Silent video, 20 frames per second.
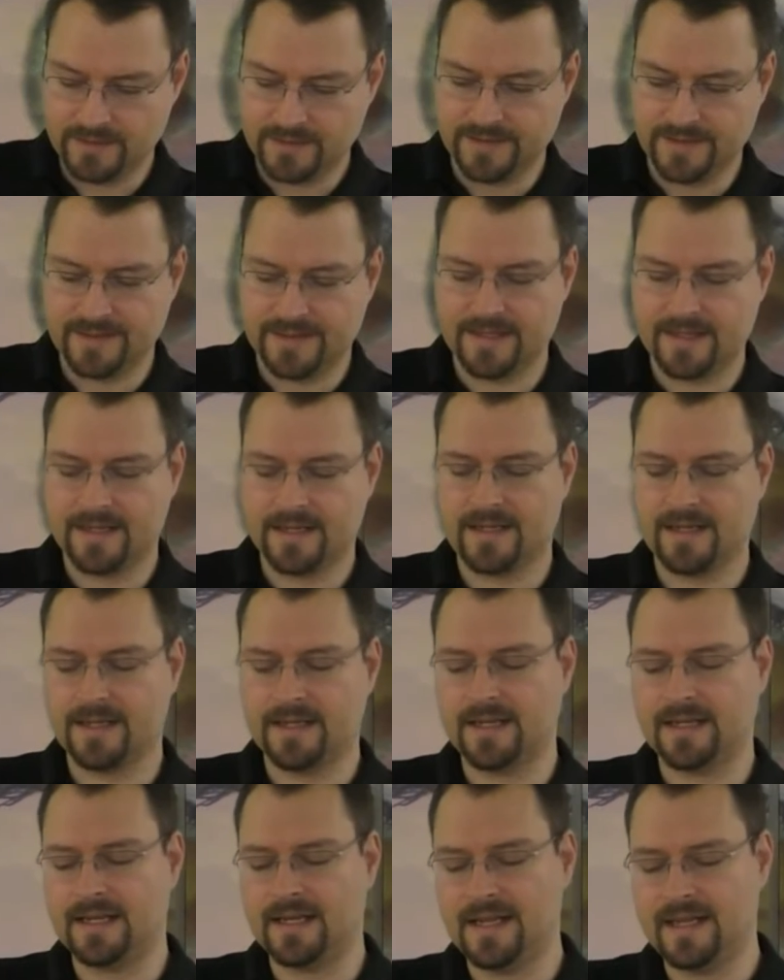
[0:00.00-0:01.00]
the
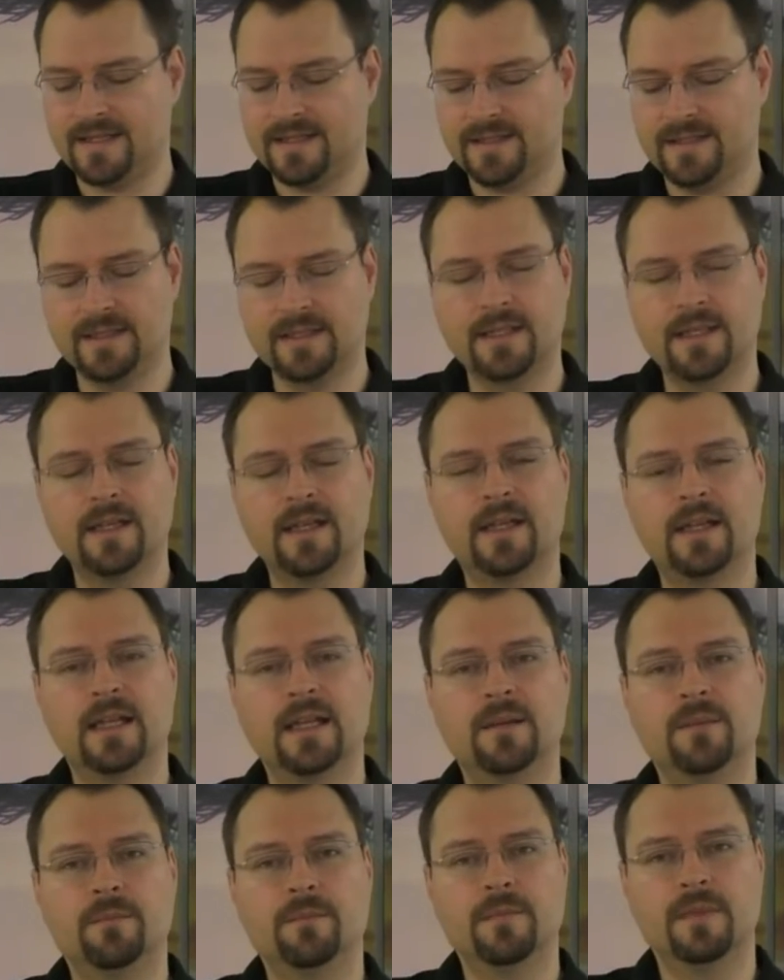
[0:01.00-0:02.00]
classic
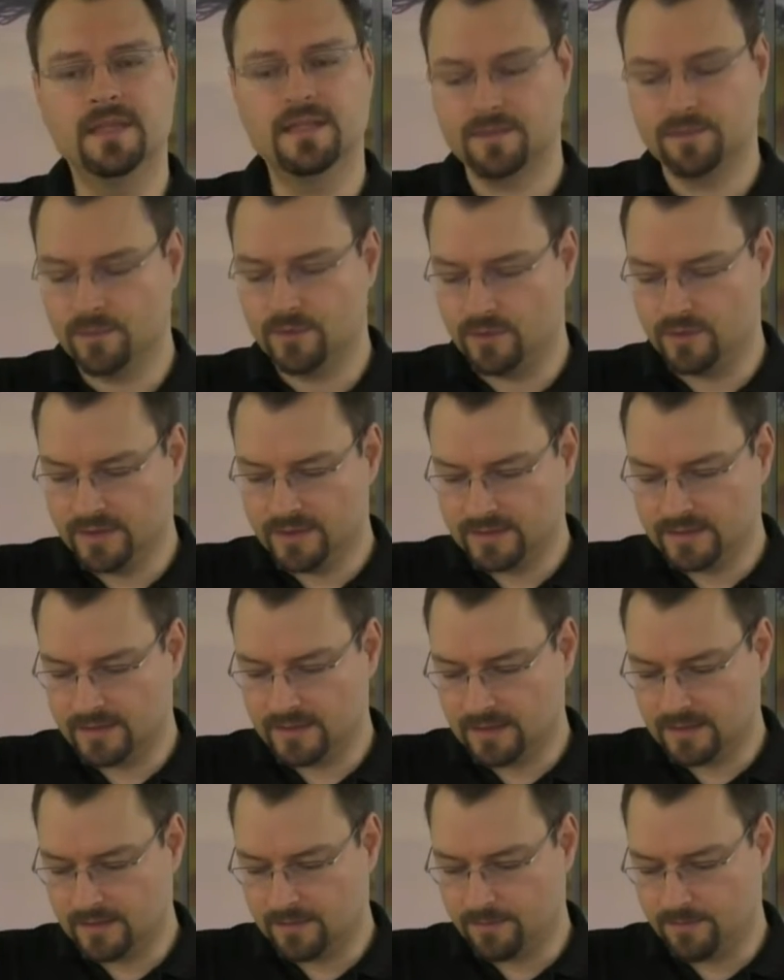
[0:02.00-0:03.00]

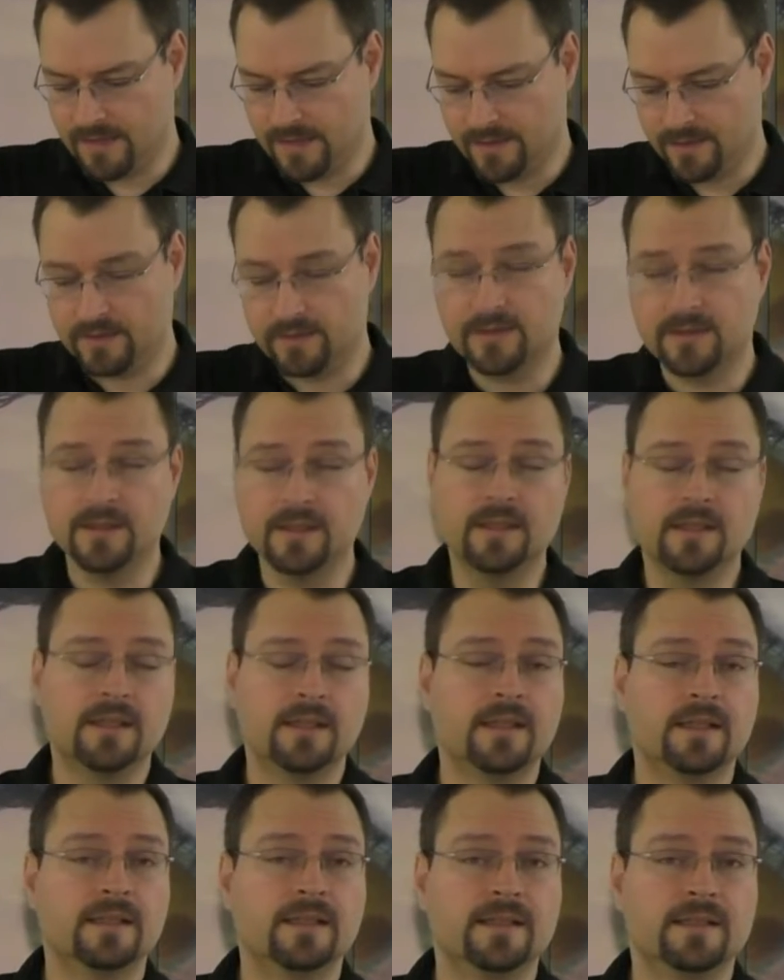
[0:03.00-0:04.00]
mesmeristic method, the
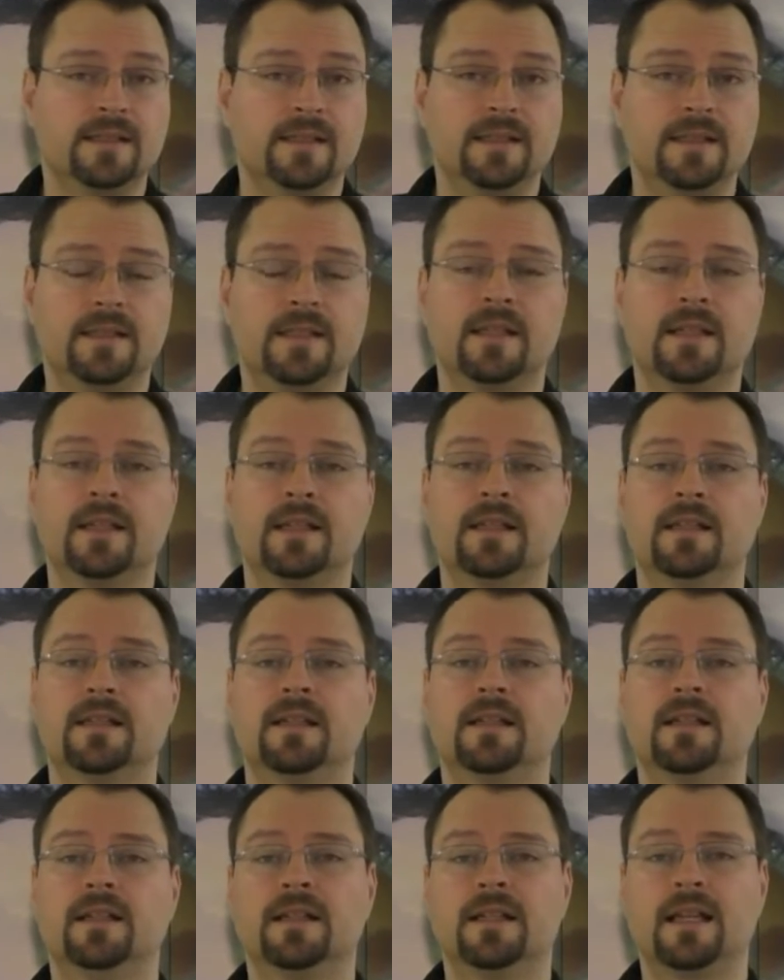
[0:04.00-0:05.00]
technique
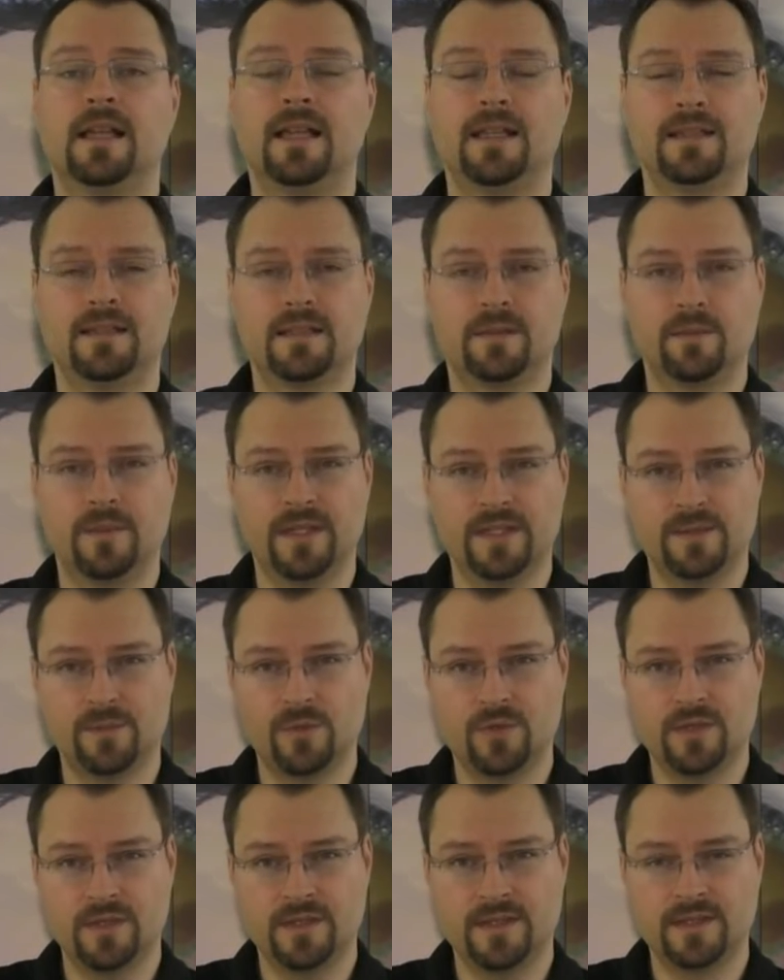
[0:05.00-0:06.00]
the classic
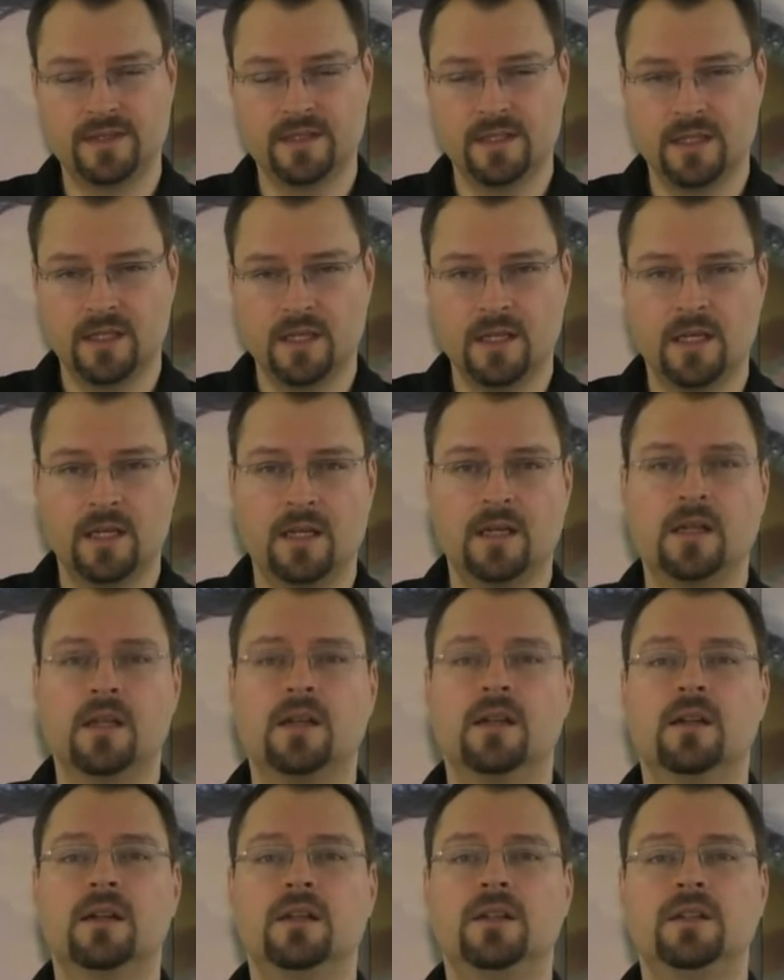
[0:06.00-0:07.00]
mesmerists
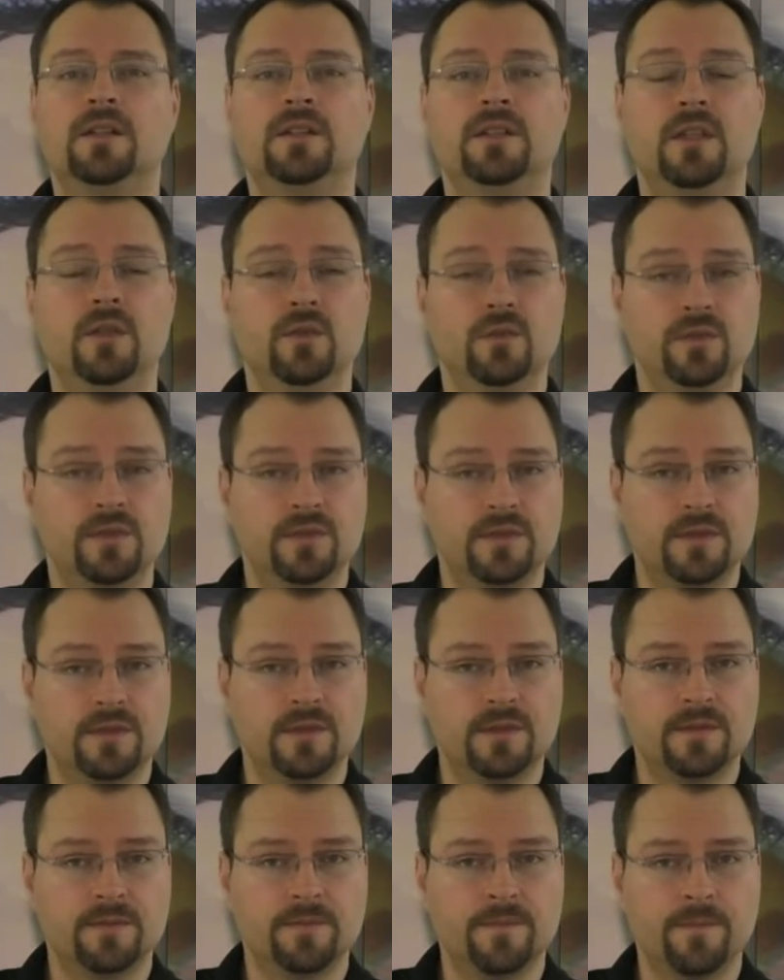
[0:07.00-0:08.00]

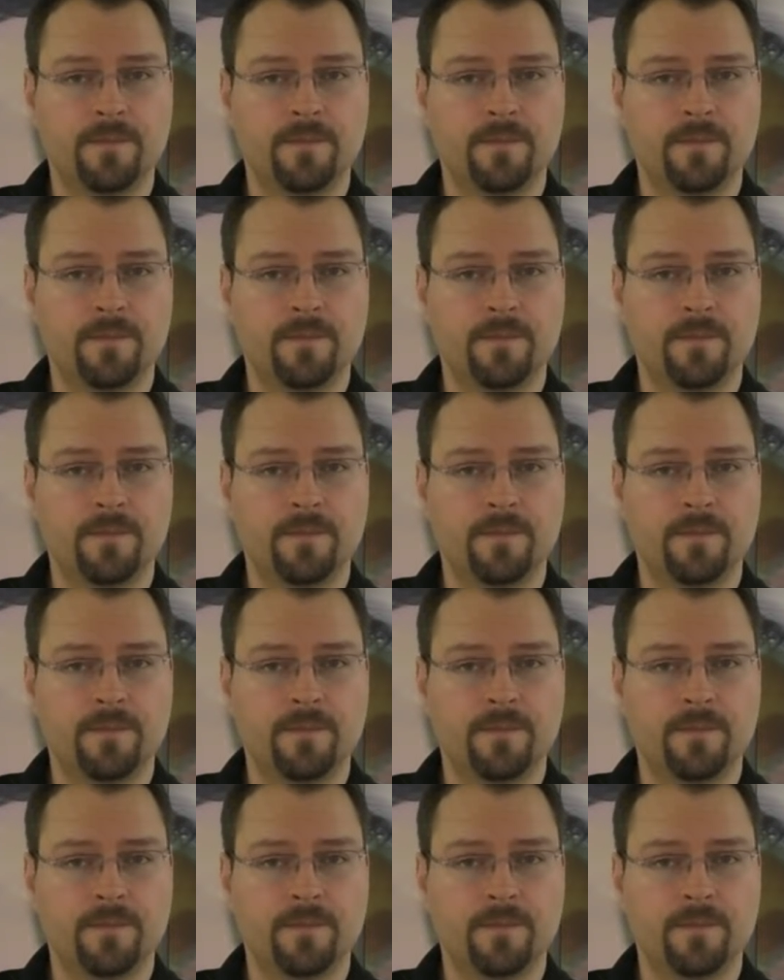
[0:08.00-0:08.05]
used.